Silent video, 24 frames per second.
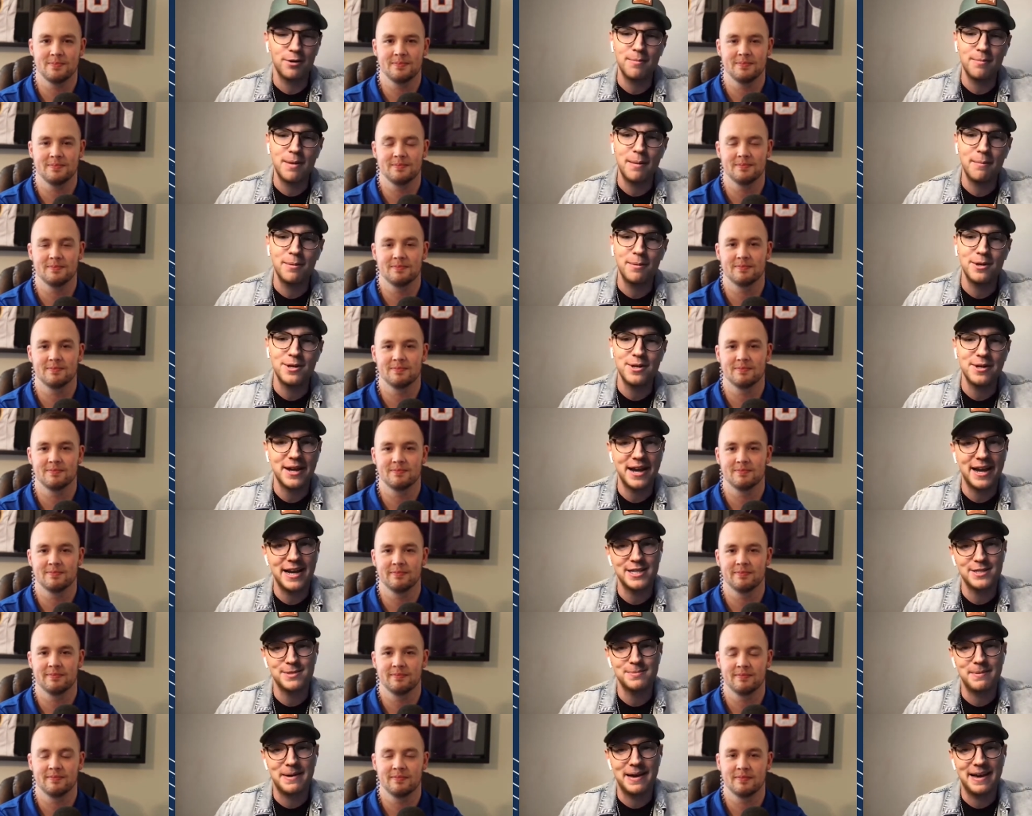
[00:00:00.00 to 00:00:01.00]
Speaker 1: to remember you
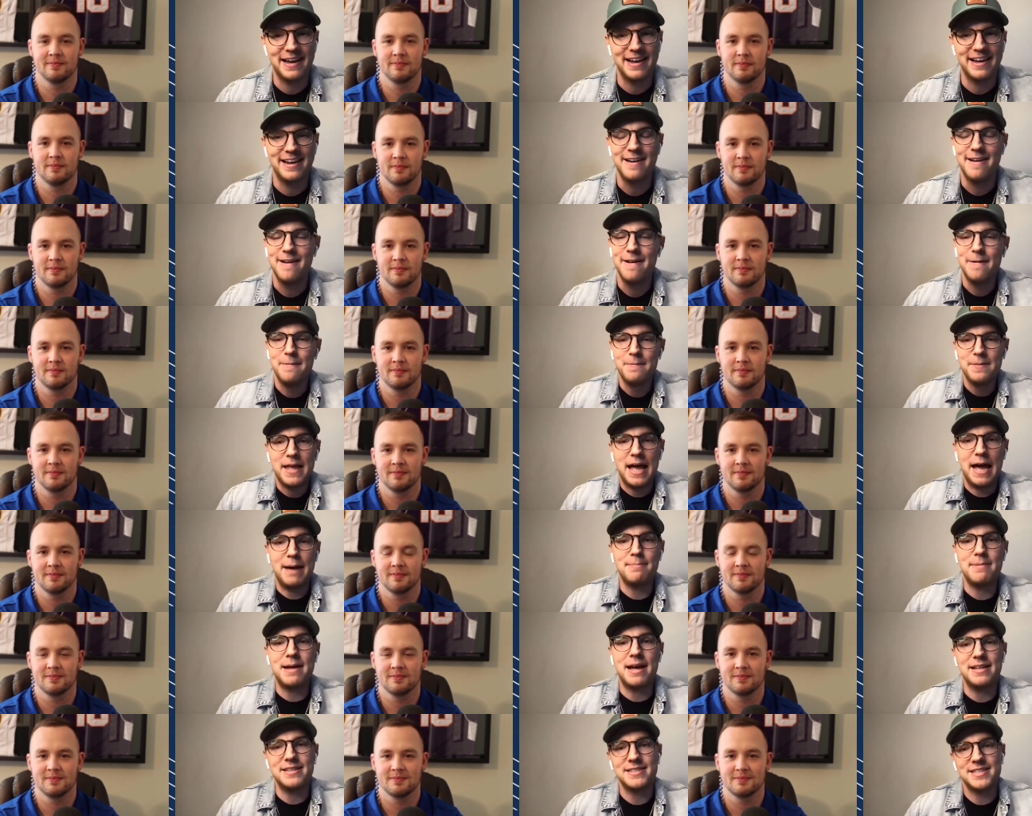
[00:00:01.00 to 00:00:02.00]
guys by. I'm
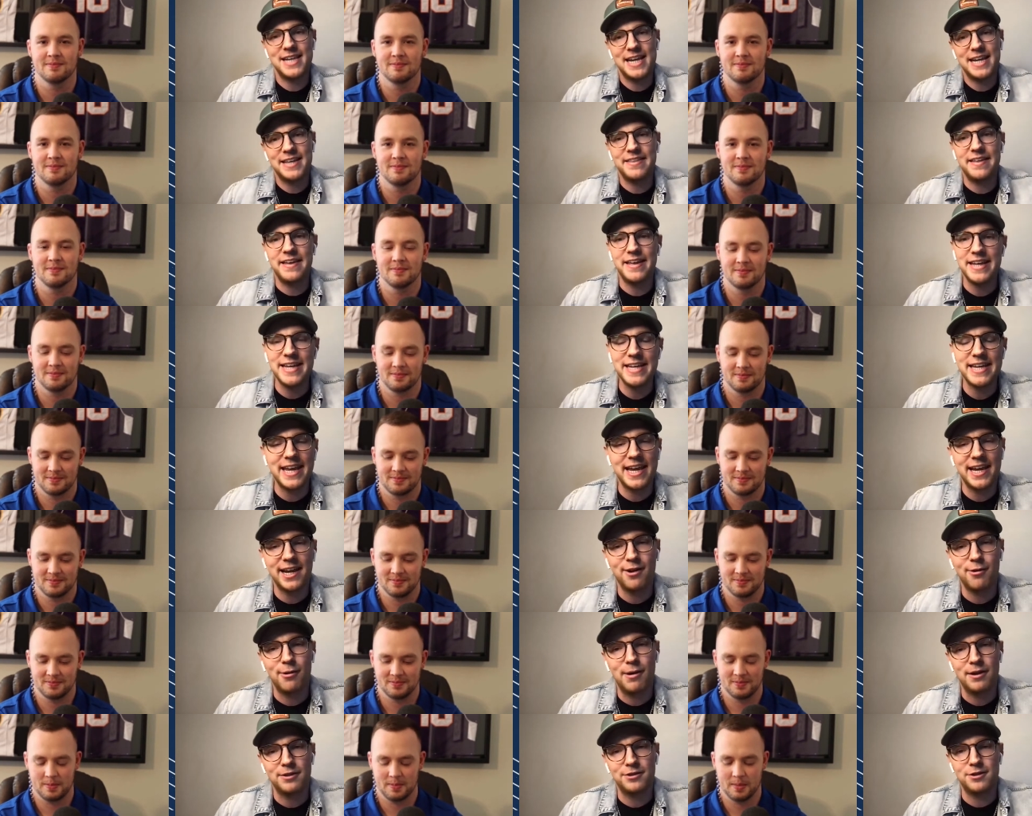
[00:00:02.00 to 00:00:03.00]
not saying that he can't
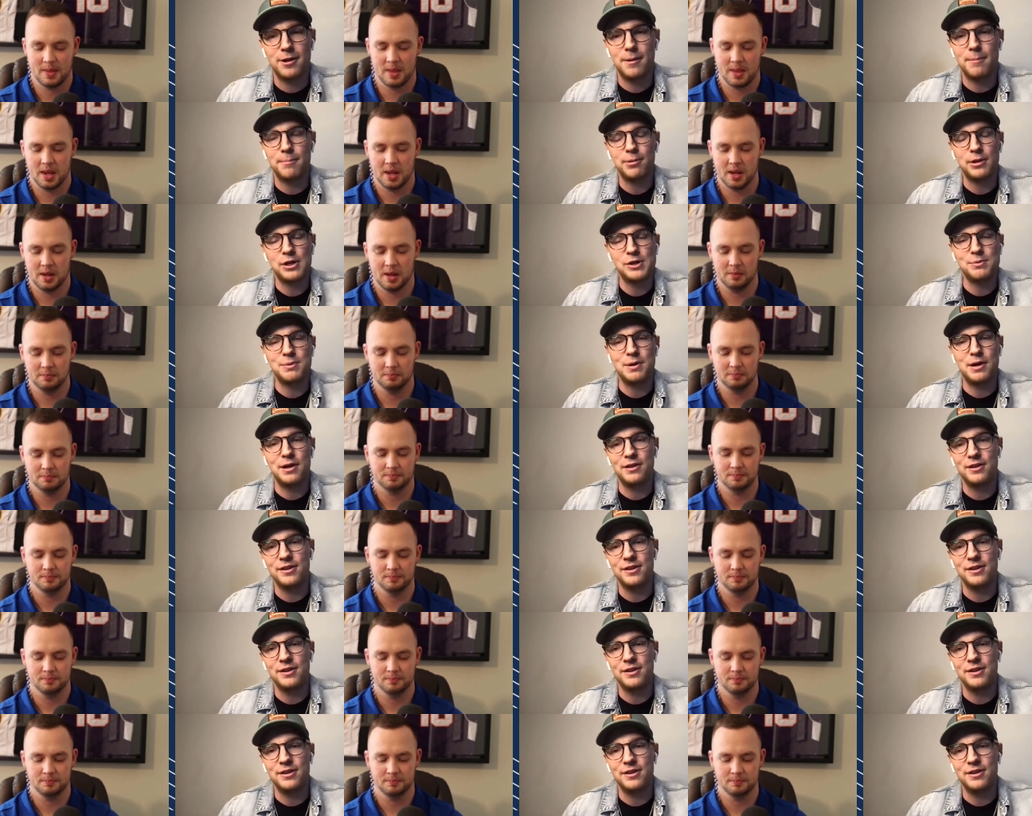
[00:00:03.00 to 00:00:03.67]
go out there and play well.